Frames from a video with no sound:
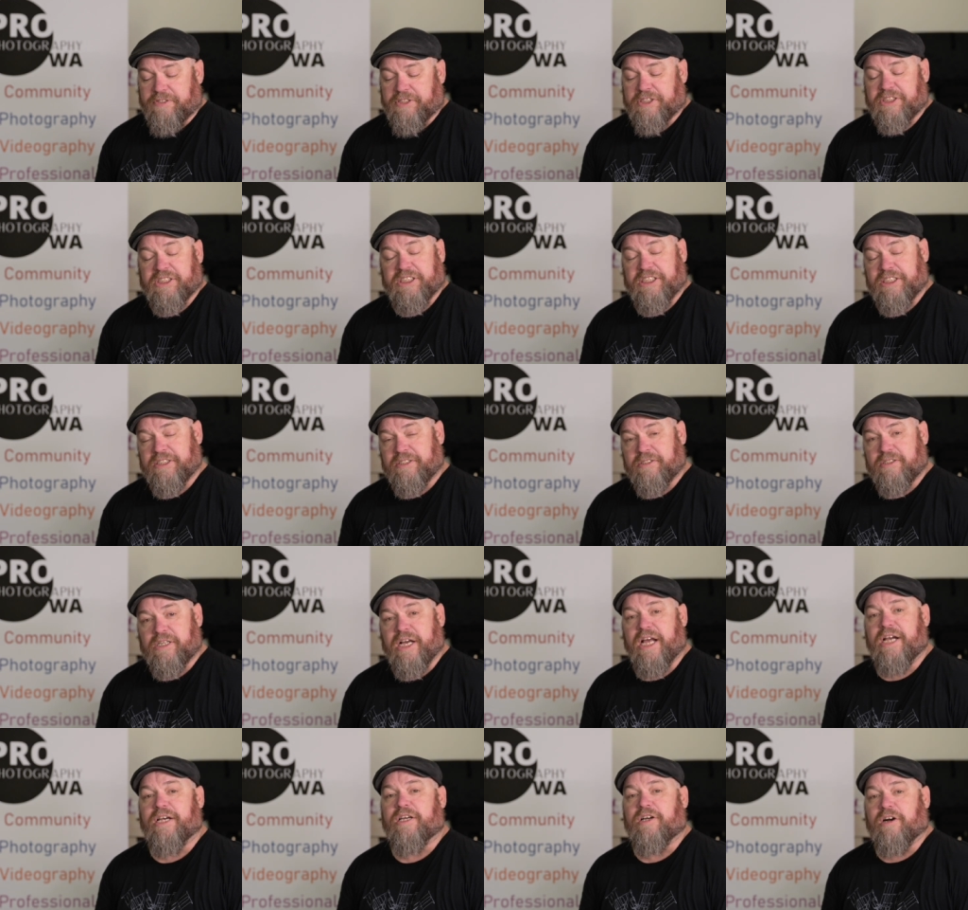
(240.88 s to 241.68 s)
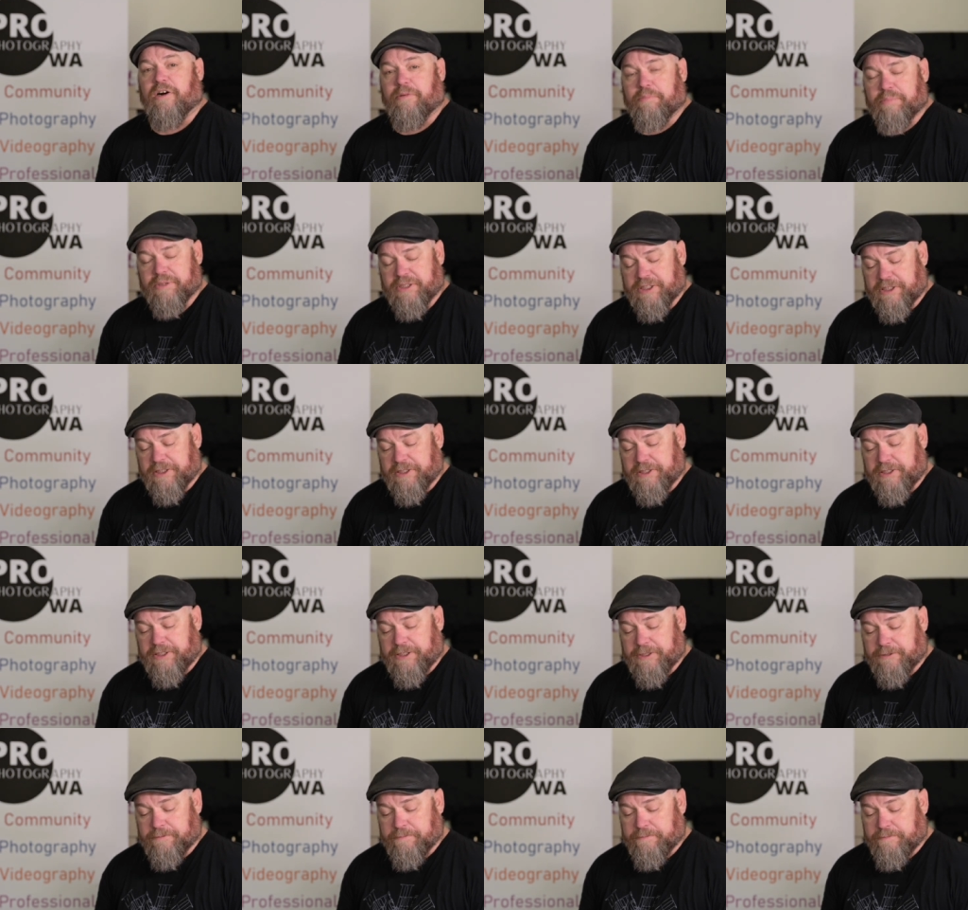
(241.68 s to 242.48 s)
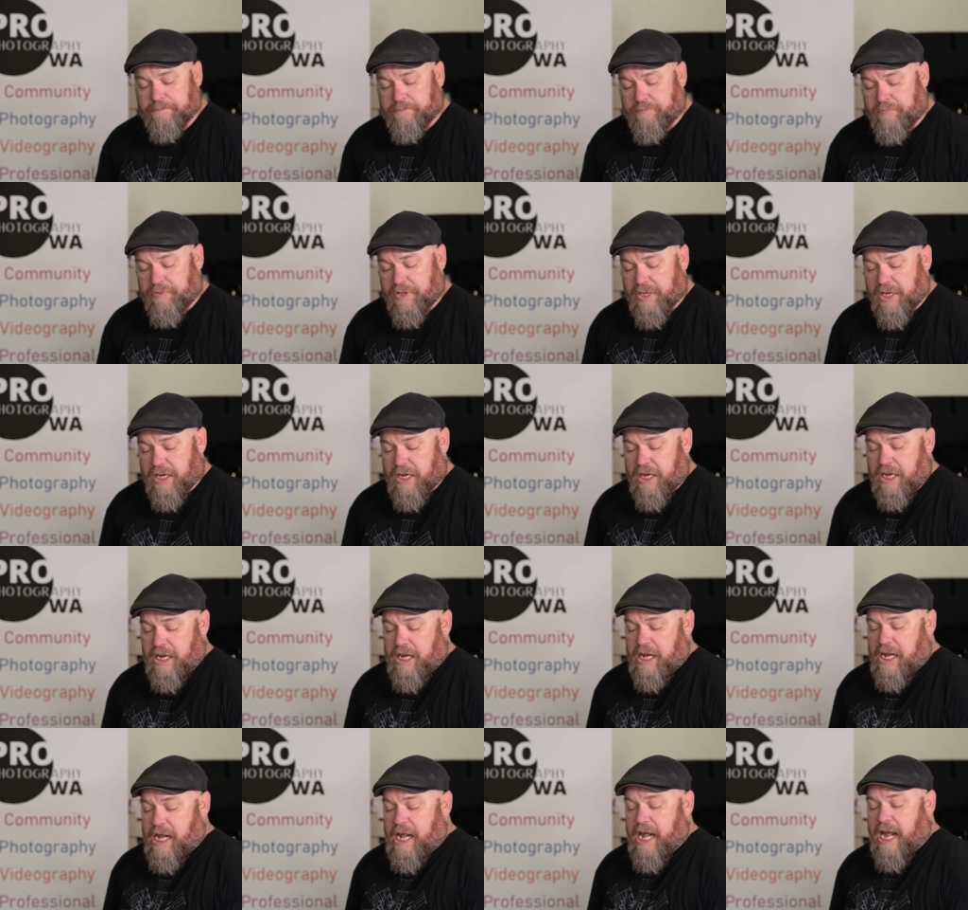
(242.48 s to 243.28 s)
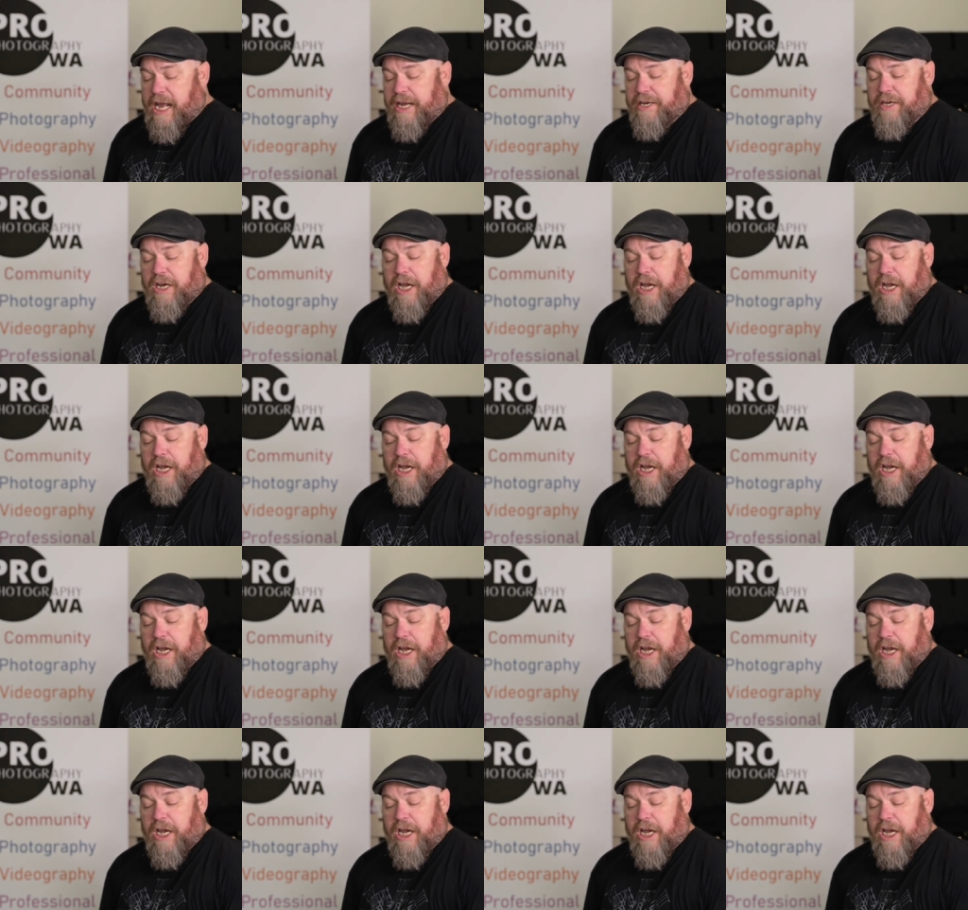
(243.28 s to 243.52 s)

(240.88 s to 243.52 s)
skill and competence, and